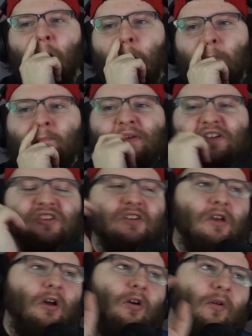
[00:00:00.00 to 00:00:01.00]
Um,
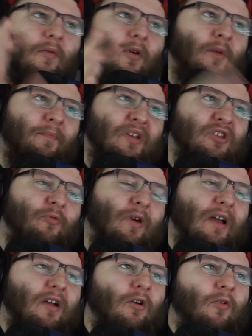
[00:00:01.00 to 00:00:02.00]
BGO or
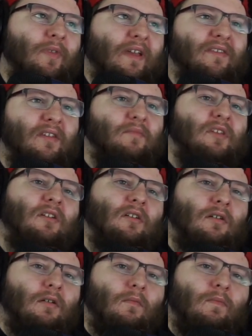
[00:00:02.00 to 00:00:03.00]
BGYO, they seem
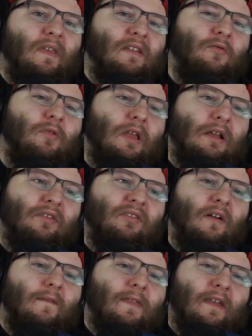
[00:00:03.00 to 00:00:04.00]
to they do a lot of
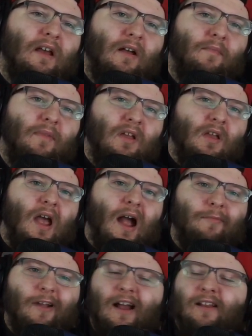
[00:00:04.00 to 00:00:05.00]
stuff that I'm um,
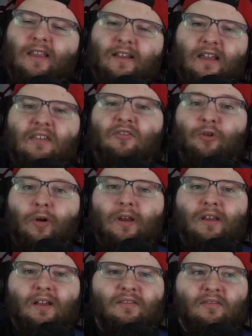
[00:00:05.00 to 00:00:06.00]
I'm kind like is good.
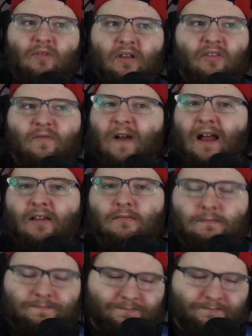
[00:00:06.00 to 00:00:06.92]
It's it's fine.